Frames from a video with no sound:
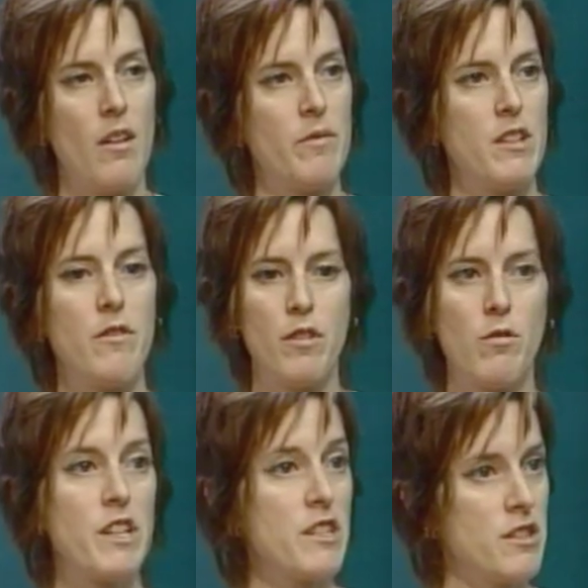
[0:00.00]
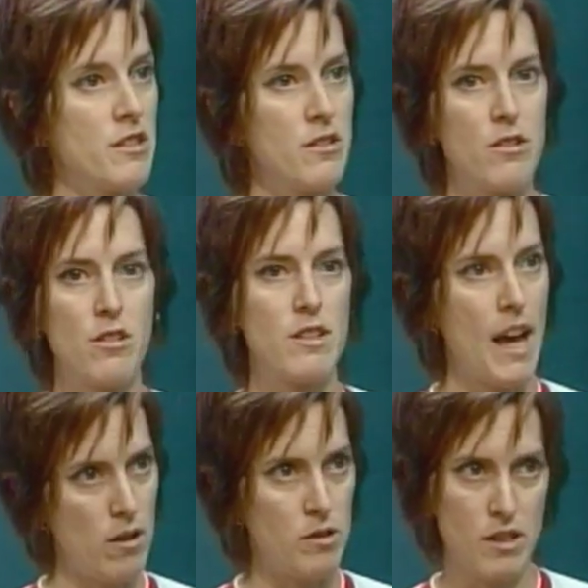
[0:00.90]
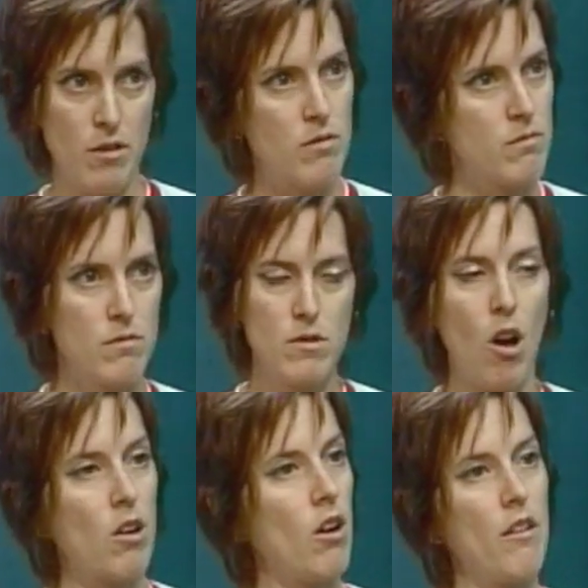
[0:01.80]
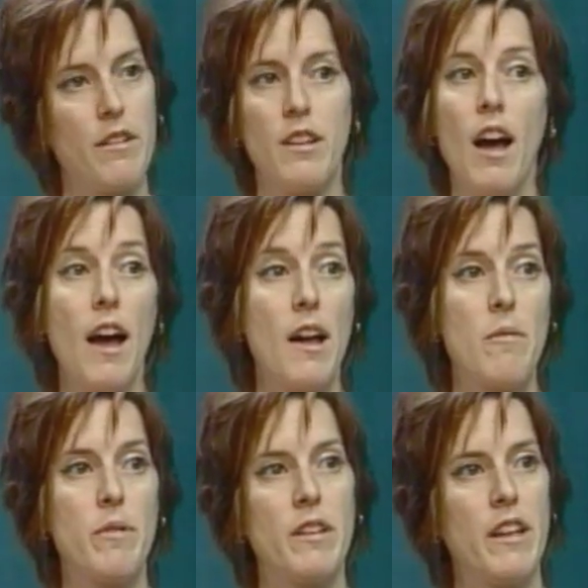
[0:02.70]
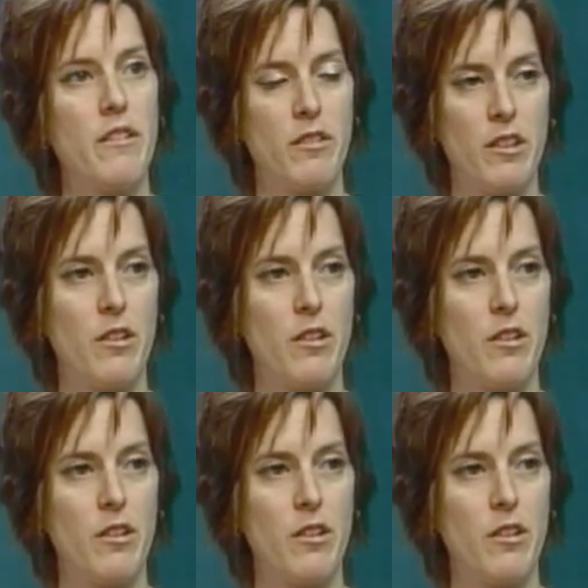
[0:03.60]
The different regions or towns here talk all the time, and then,